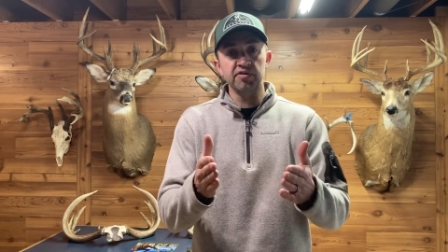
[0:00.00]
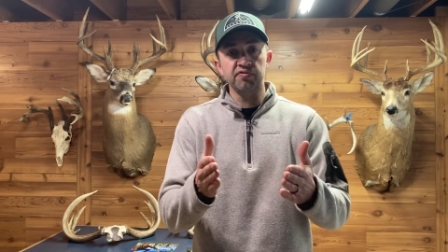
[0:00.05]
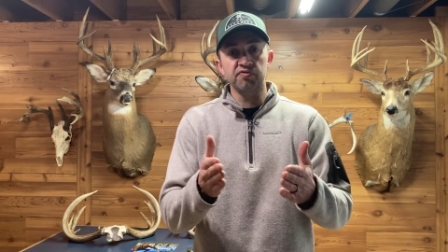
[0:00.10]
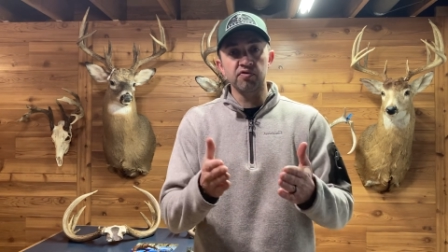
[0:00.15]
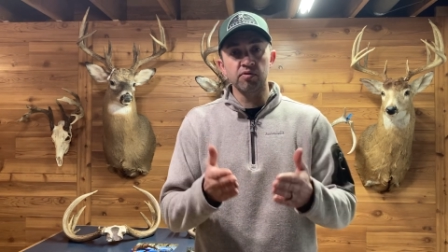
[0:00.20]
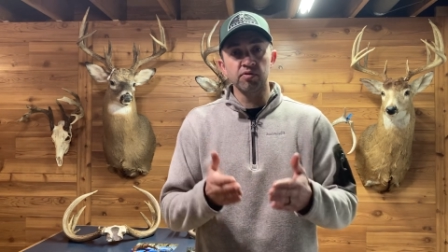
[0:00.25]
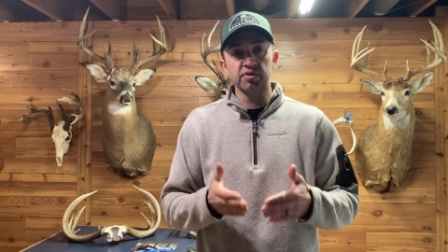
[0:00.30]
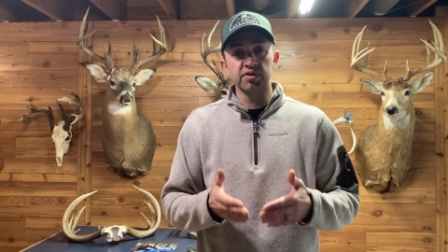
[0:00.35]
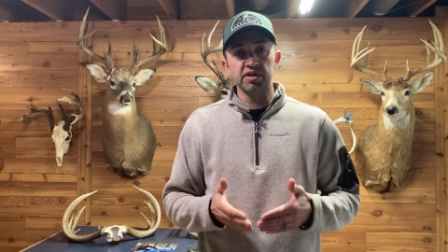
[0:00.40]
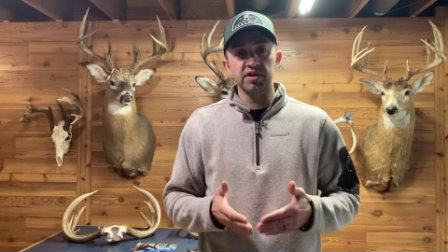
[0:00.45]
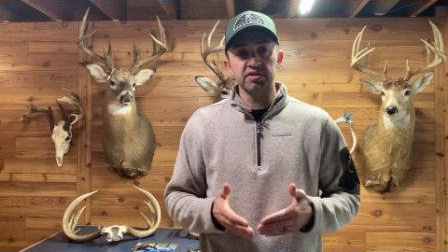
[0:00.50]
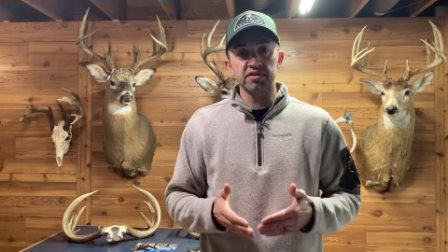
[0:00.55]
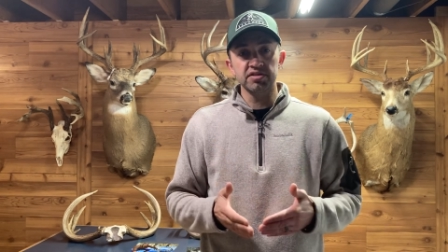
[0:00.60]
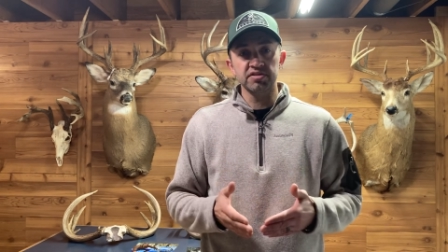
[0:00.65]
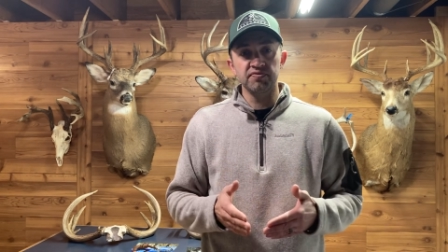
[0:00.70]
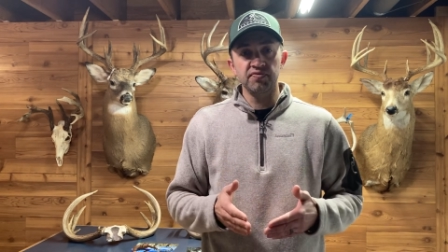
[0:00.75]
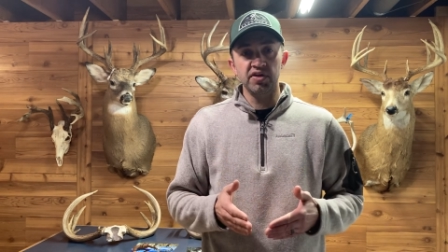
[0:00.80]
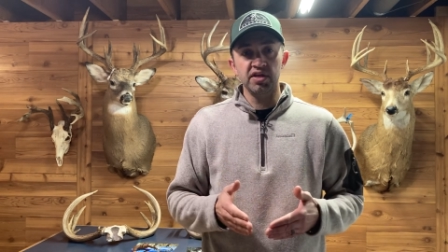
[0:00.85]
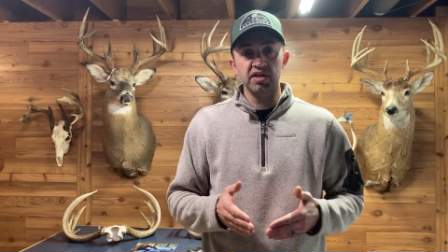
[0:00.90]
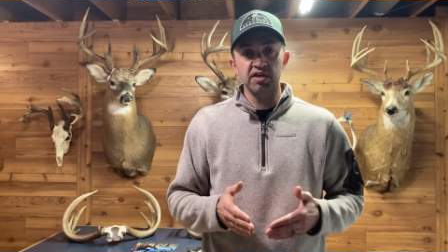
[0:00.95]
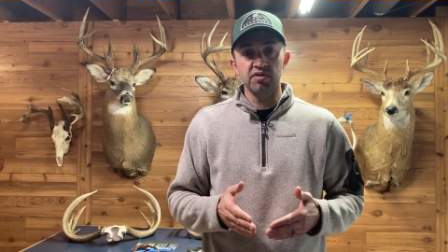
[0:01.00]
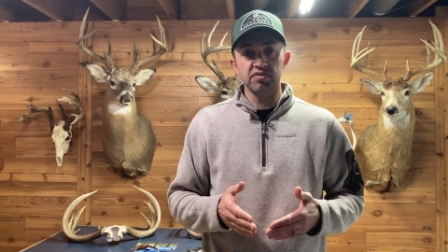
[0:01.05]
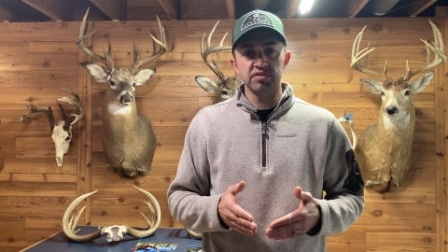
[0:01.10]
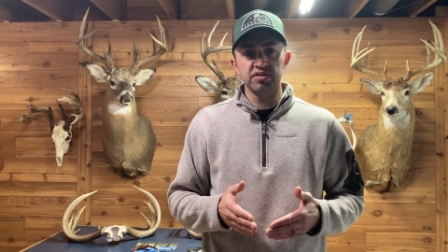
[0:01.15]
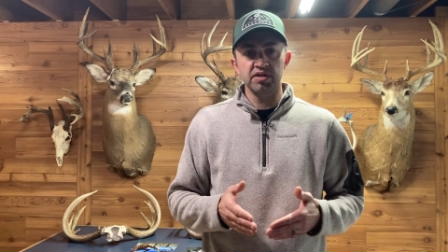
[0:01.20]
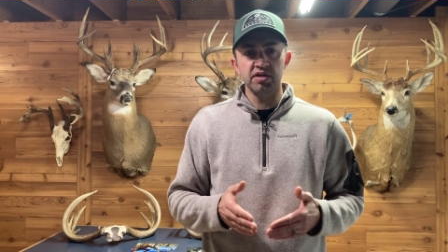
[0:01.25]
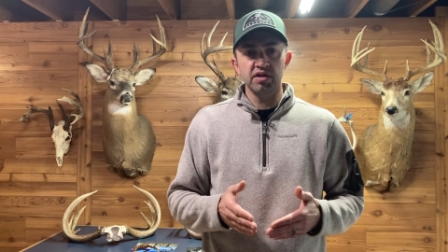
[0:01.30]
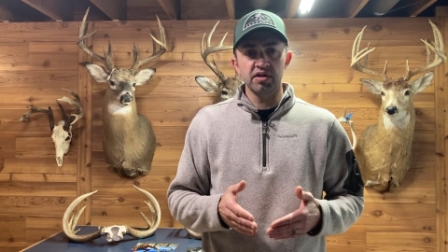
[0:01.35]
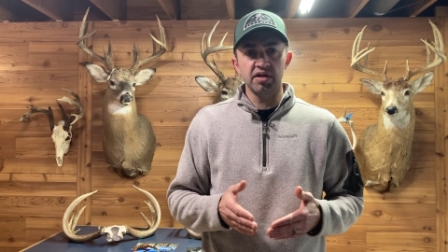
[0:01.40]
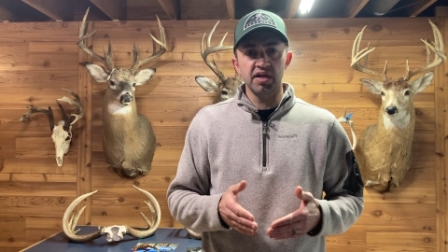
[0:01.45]
forwarding this video
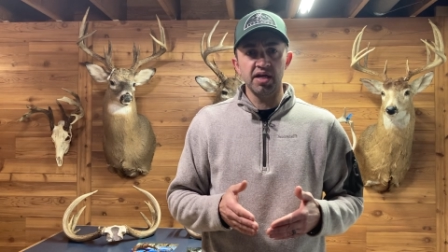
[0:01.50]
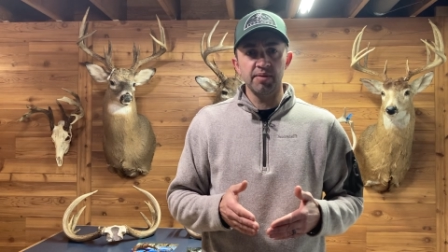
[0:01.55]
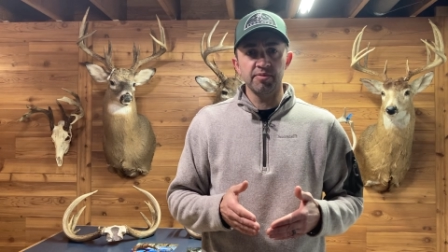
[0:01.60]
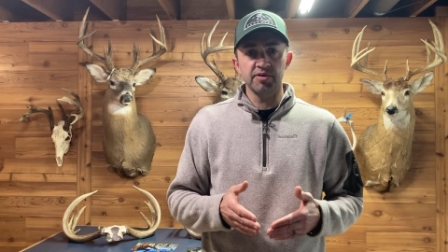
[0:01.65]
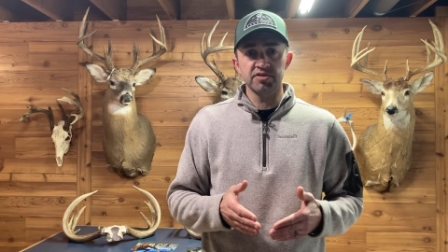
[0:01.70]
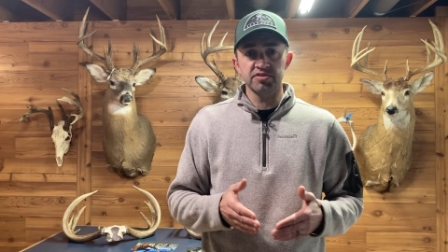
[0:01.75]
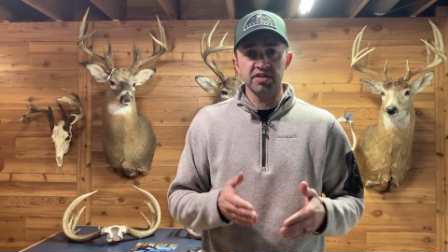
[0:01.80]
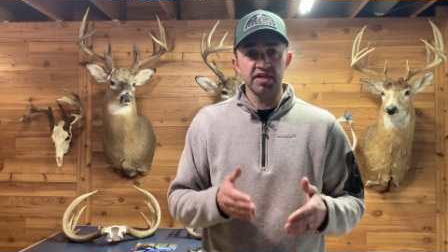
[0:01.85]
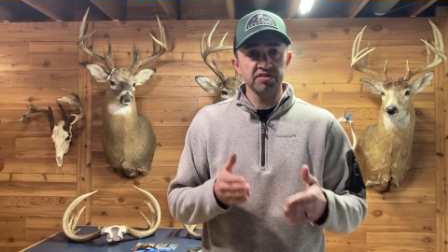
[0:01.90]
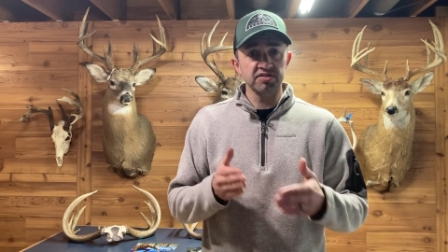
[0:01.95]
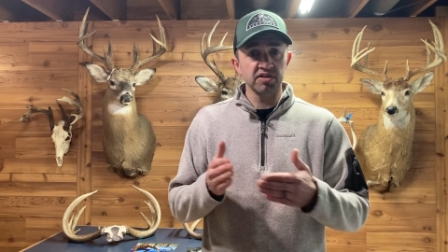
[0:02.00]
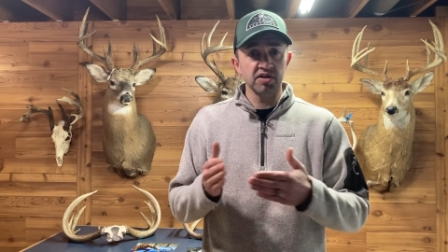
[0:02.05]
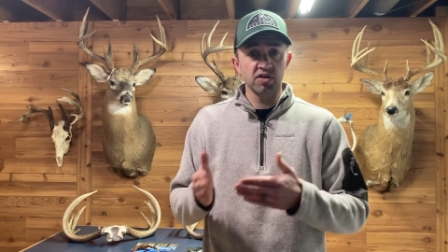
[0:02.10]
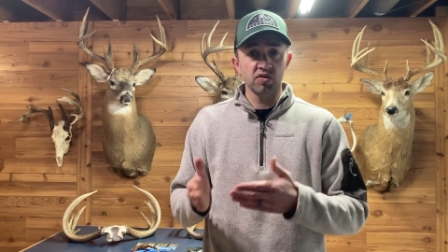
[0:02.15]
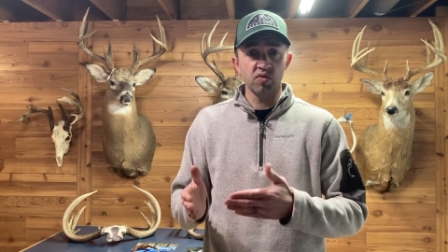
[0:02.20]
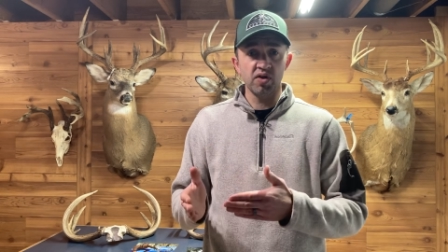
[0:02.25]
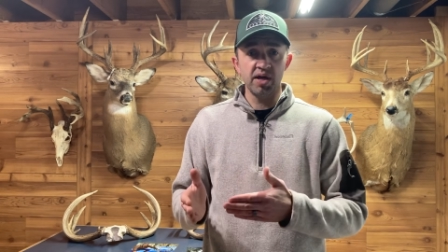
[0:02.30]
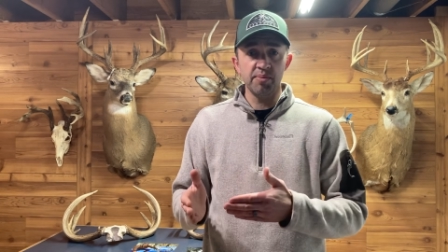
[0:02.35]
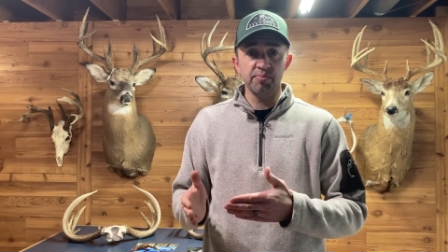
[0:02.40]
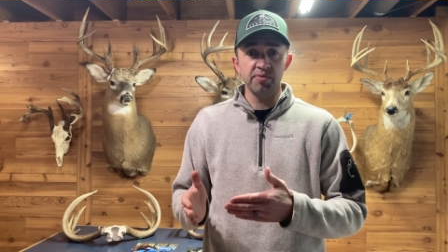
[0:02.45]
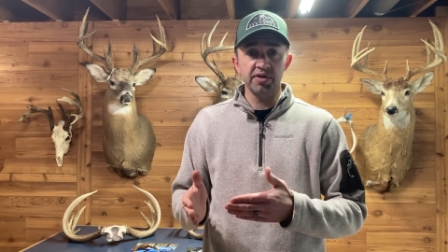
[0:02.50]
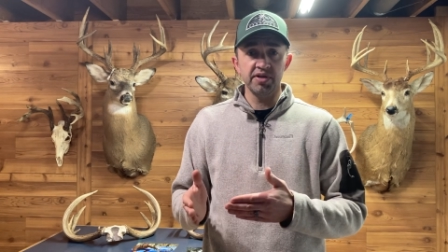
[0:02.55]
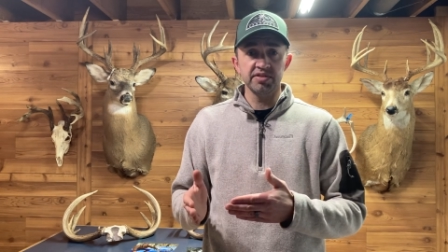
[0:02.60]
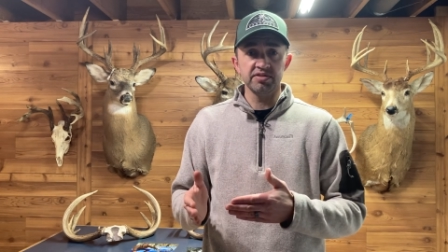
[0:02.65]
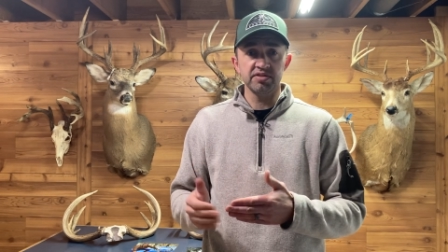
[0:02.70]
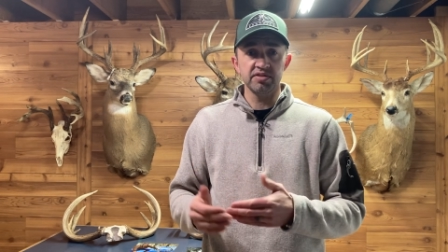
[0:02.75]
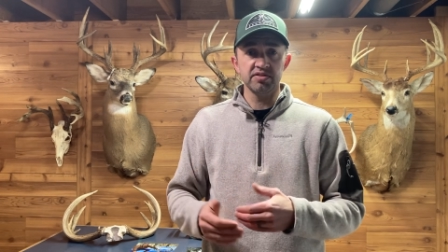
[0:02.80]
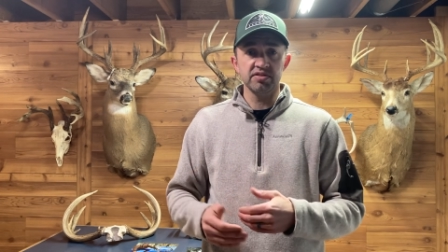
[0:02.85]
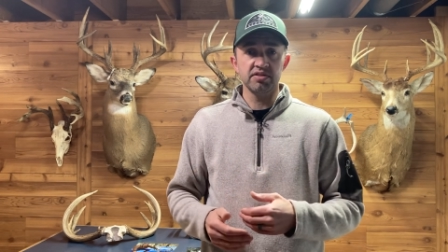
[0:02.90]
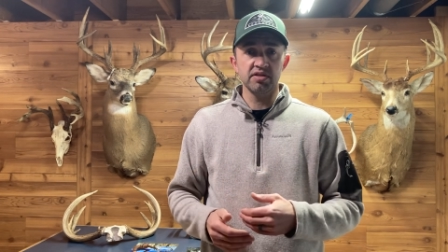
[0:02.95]
to your neighbors. That's a great place
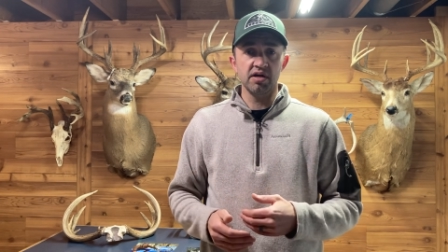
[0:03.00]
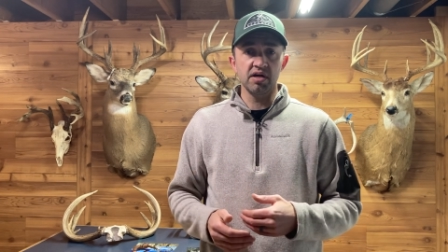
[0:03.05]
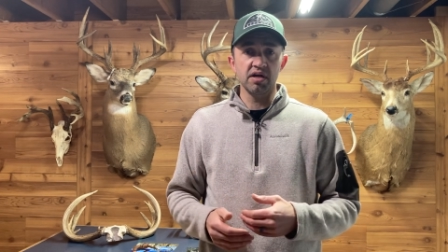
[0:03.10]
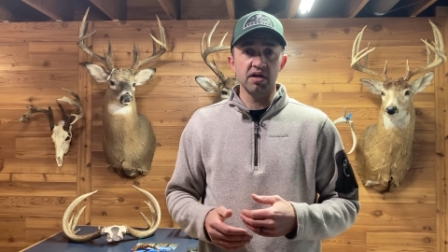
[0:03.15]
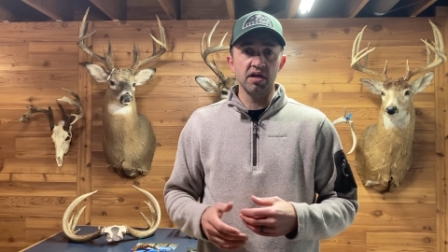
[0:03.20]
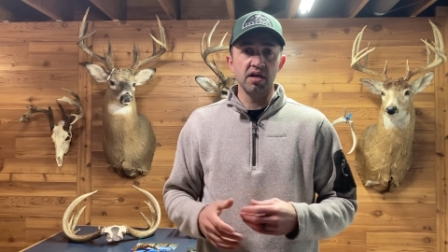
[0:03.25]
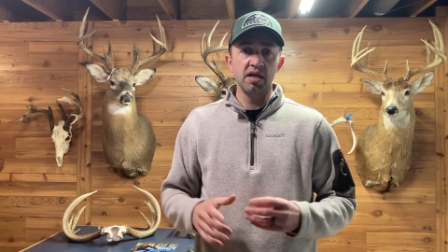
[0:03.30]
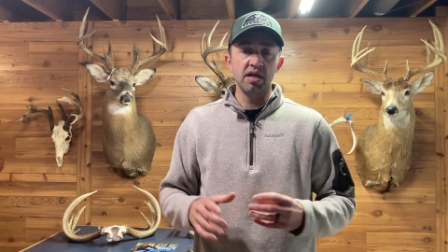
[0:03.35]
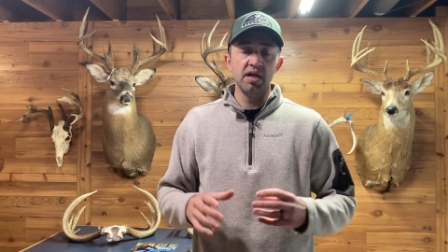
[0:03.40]
to start.